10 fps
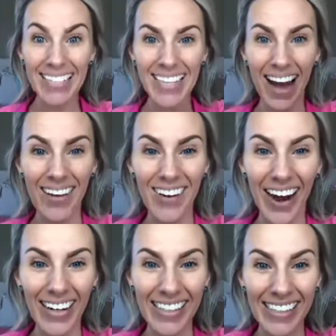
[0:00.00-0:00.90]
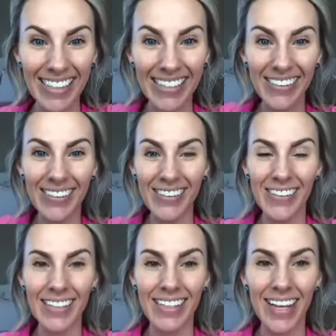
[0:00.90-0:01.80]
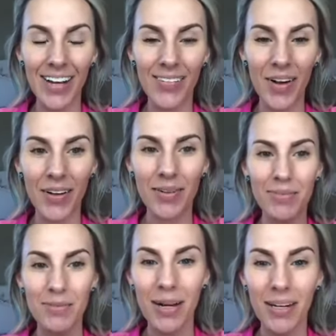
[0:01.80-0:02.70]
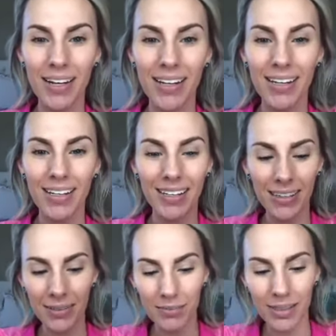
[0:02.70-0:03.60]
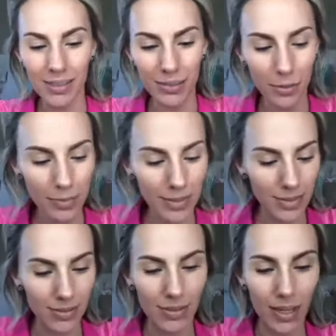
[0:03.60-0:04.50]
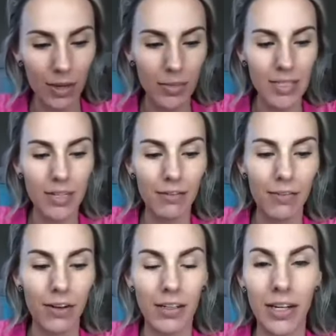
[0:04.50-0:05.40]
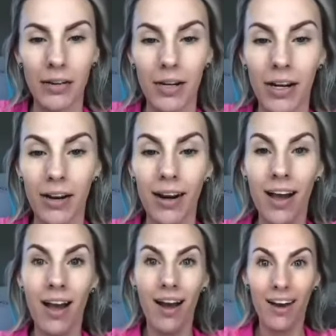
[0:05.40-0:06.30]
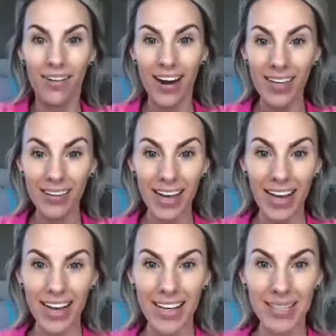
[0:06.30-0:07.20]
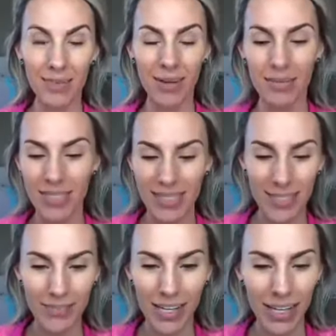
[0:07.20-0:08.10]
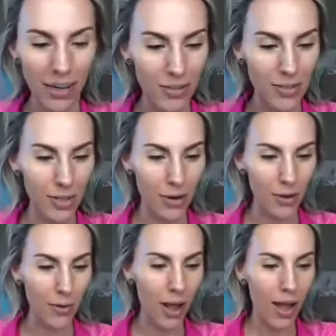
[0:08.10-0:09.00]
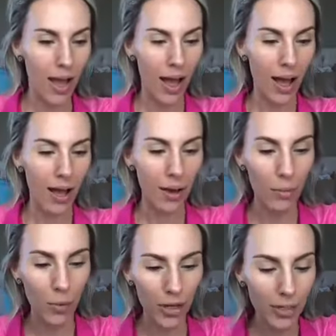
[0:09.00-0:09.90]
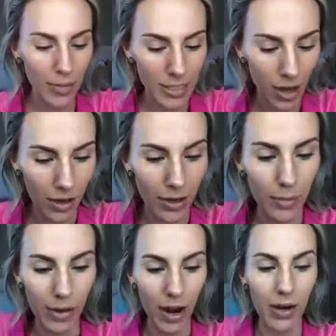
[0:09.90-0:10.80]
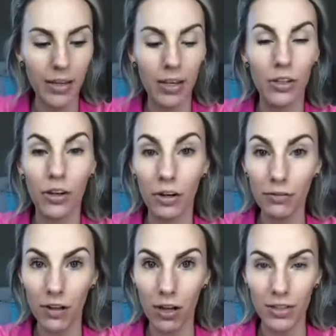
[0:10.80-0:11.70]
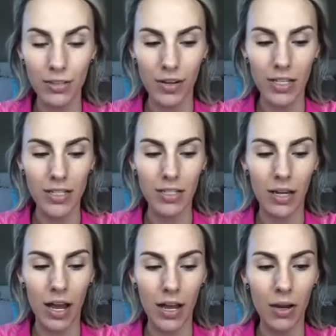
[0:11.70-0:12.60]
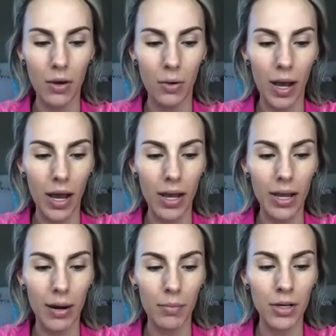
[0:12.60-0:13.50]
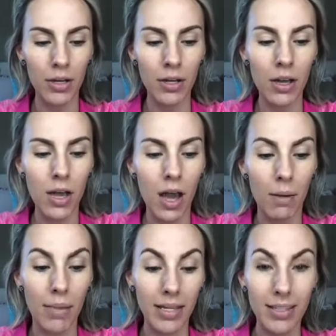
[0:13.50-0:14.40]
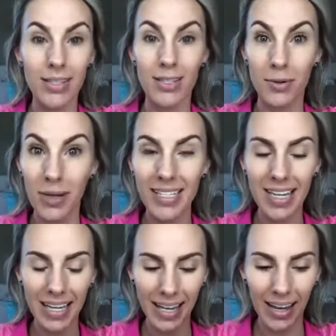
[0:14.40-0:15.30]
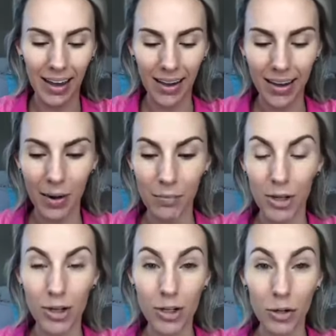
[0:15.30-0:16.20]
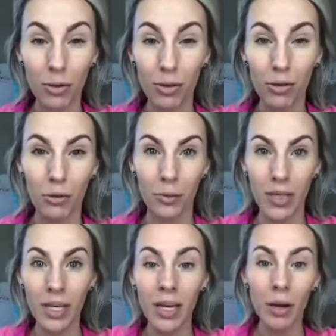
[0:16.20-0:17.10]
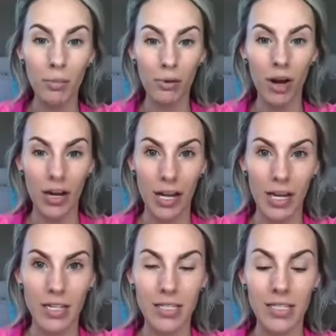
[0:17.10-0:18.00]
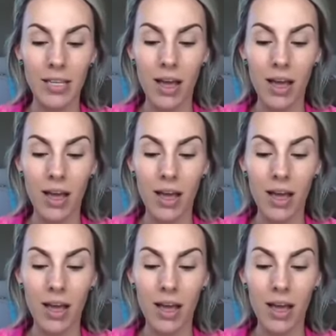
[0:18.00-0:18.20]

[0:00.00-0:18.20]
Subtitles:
How are you? Welcome, welcome. Oops, got all my stuff falling down here. All right, you guys, welcome to this video. So we're gonna be talking about how to get your flawless face today, okay? And I'm gonna make this as quick as I can. I'm gonna show you 3 products